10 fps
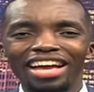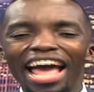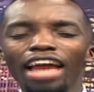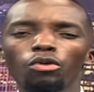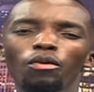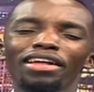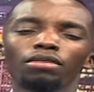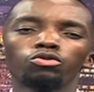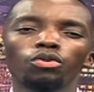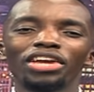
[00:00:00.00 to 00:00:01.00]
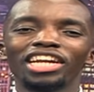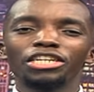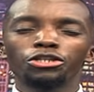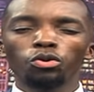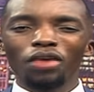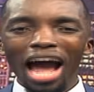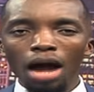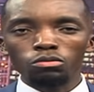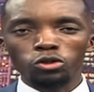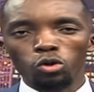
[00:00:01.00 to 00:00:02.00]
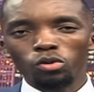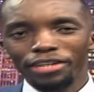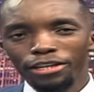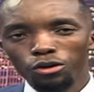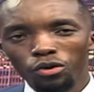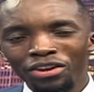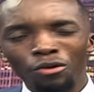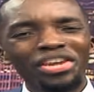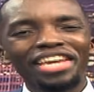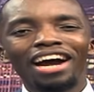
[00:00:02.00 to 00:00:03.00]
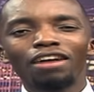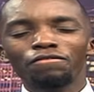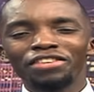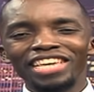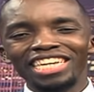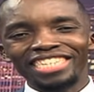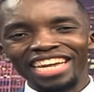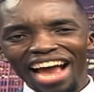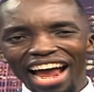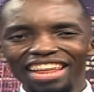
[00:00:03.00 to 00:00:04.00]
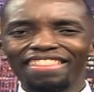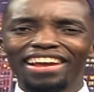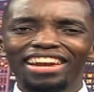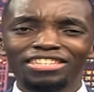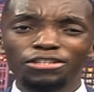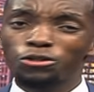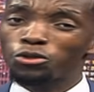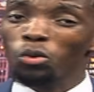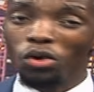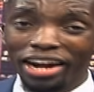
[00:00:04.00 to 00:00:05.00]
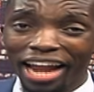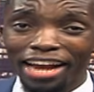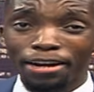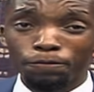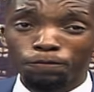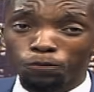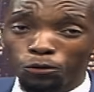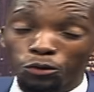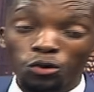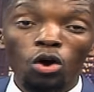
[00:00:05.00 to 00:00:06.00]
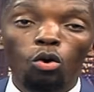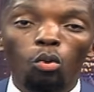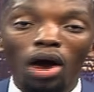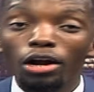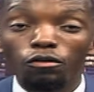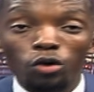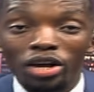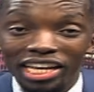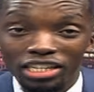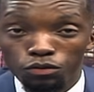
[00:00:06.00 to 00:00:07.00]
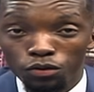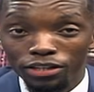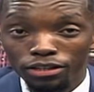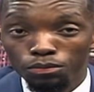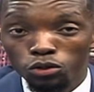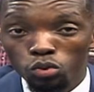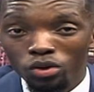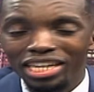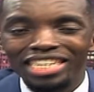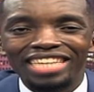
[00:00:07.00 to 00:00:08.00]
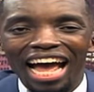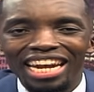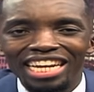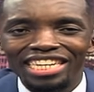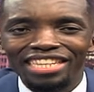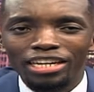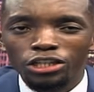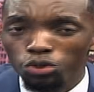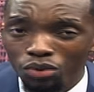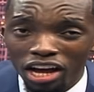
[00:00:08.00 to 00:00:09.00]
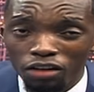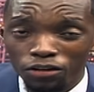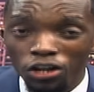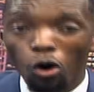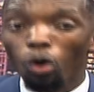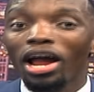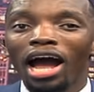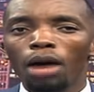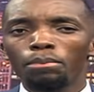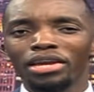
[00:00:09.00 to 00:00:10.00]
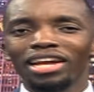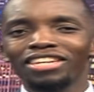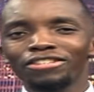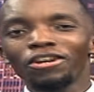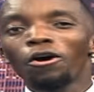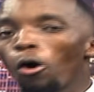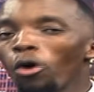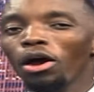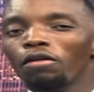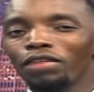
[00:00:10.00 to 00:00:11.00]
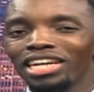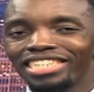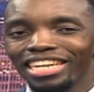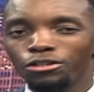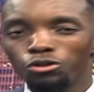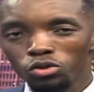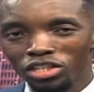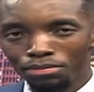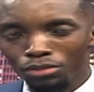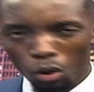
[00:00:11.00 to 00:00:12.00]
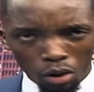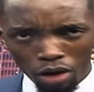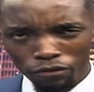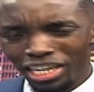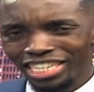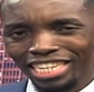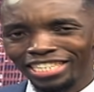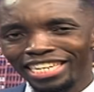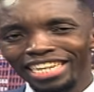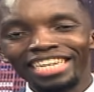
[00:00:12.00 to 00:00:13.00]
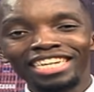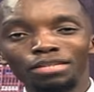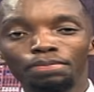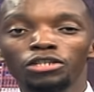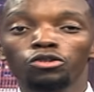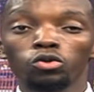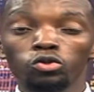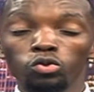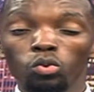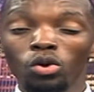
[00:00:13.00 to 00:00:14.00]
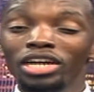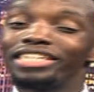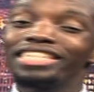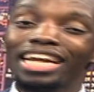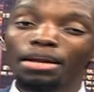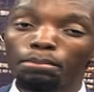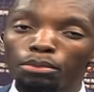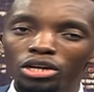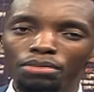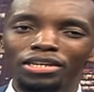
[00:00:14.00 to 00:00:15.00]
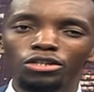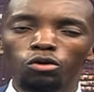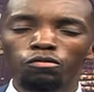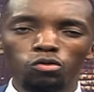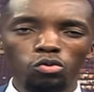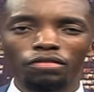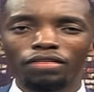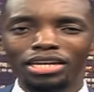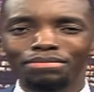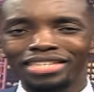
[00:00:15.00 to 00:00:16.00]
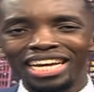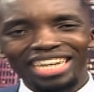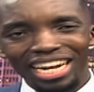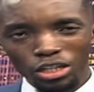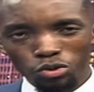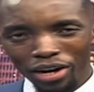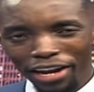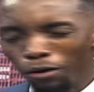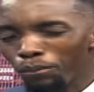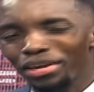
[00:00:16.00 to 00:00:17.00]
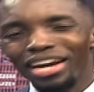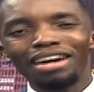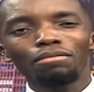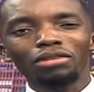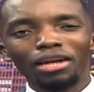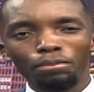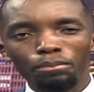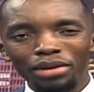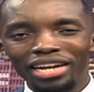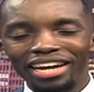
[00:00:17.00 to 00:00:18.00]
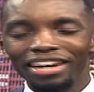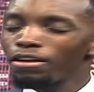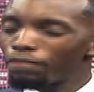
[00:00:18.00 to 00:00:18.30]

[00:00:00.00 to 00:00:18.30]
Hello and welcome to the Weekend Edition. I'm Dr. Kingori. We have yet another classic show lined up for you. One of our guests for this episode is a lady that you loved on her appearance on our Valentine's Day special show. She's an embodiment of good vibes. Nanajua leo pia mtampenda.